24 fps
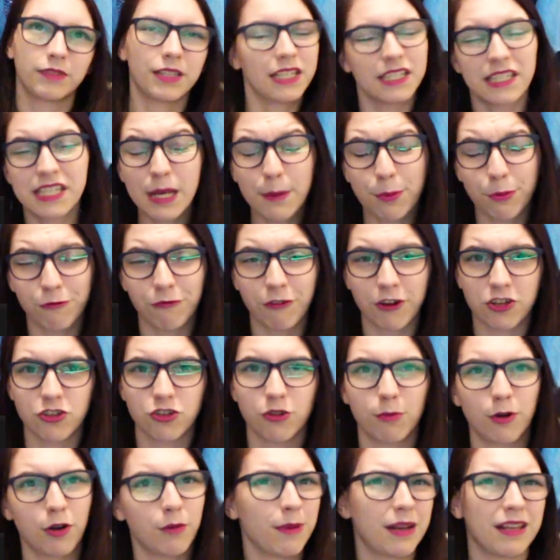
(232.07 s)
They see a professional
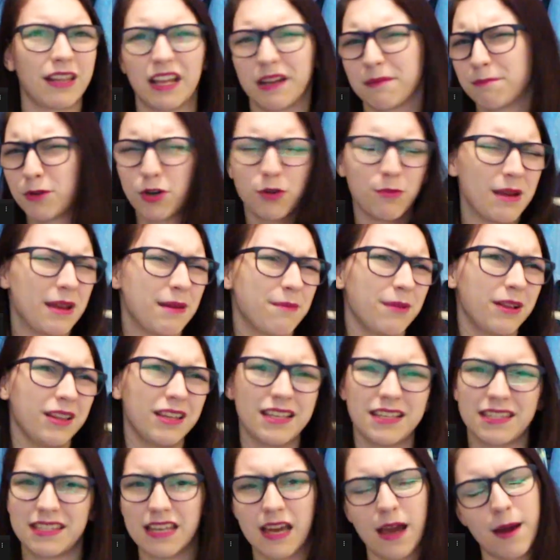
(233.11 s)
mermaid like Mermaid
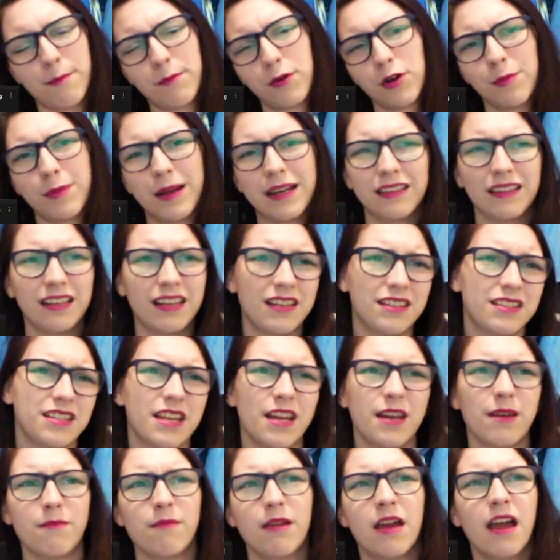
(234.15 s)
Melissa, Mermaid
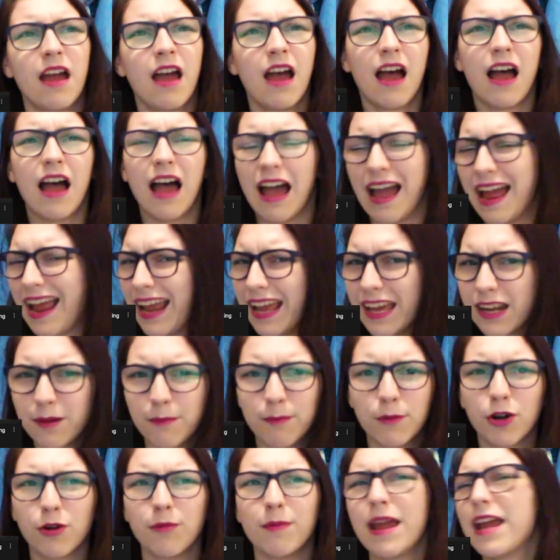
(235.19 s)
Lyndon, Hannah
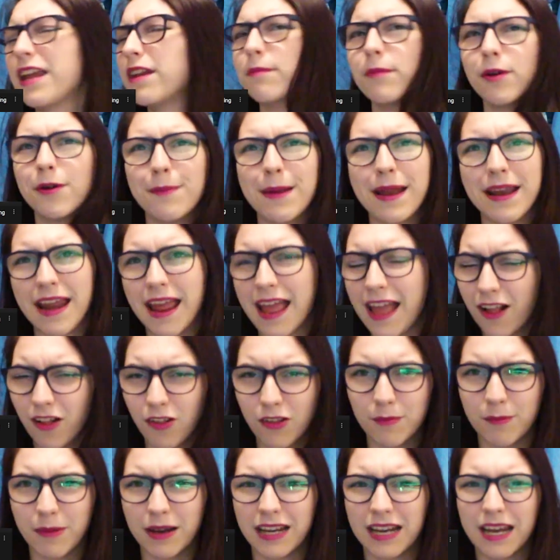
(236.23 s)
Mermaid, Mermaid Elle
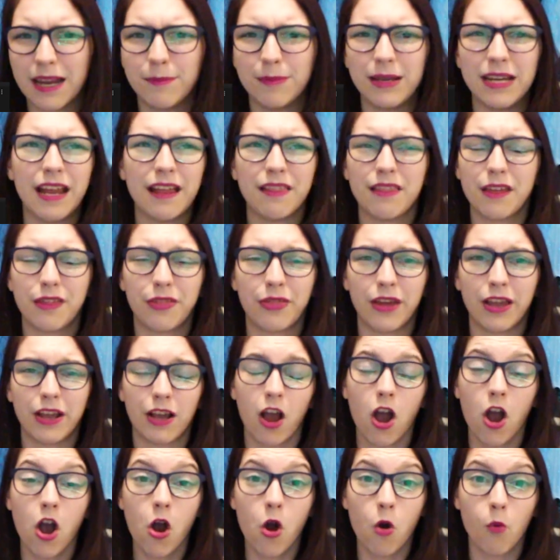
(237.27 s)
in Miami, and they think,
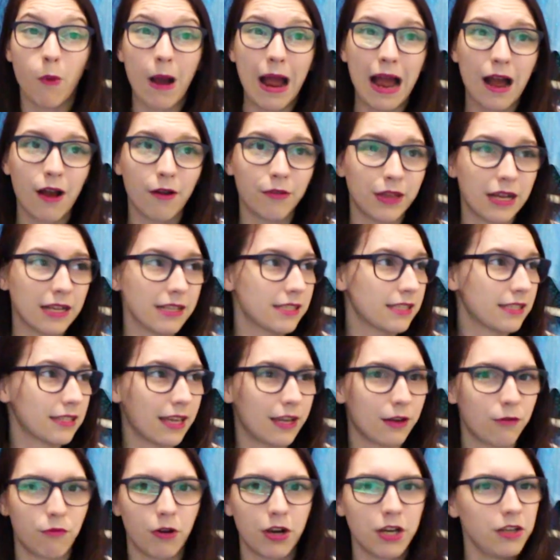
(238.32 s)
oh wow, that's
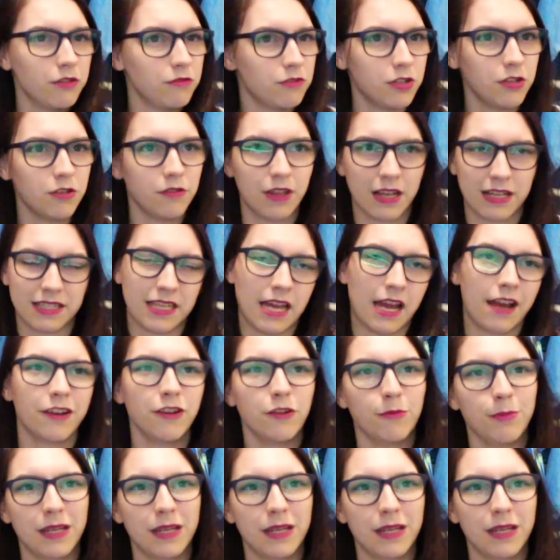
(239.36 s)
like what you do, that's how you